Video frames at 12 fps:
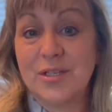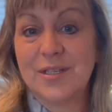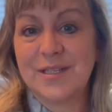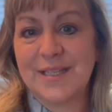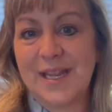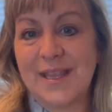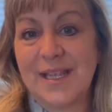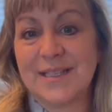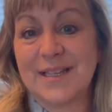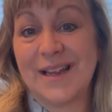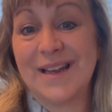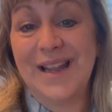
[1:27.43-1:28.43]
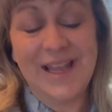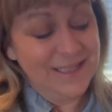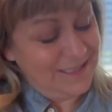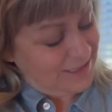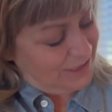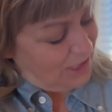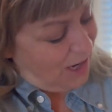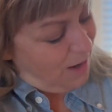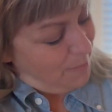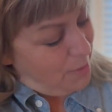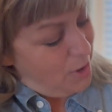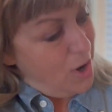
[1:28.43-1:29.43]
to say things like, let's
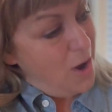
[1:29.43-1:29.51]
stop,